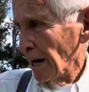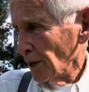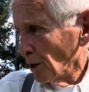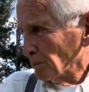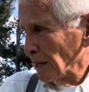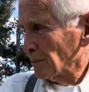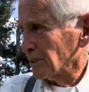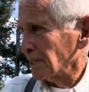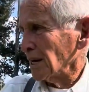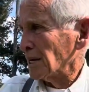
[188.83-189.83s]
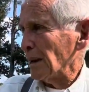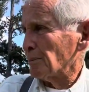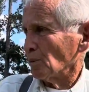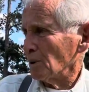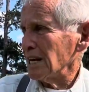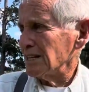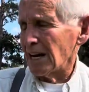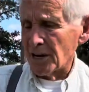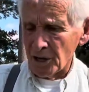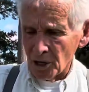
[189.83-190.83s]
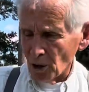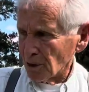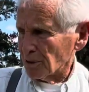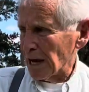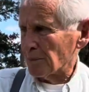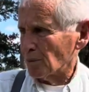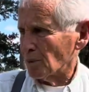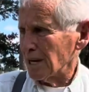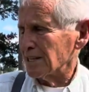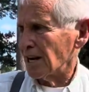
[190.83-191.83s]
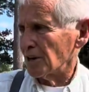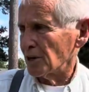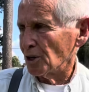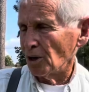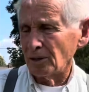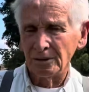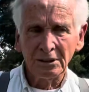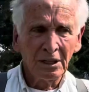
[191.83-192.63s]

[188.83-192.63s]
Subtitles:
know people say keep your weeds out of your garden, keep your weeds out of your garden.